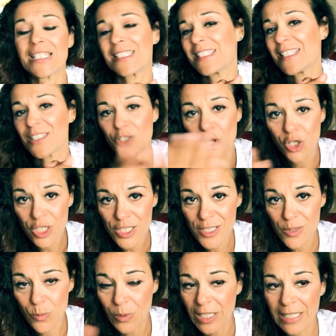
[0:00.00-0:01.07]
a
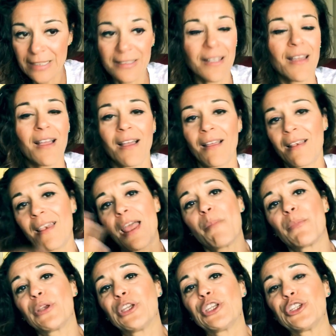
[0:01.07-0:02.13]
detox with
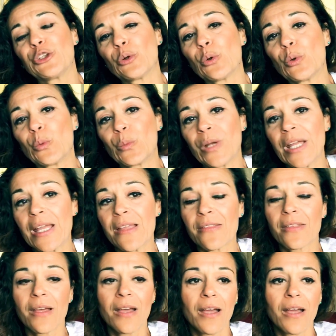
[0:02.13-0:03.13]
lemon or with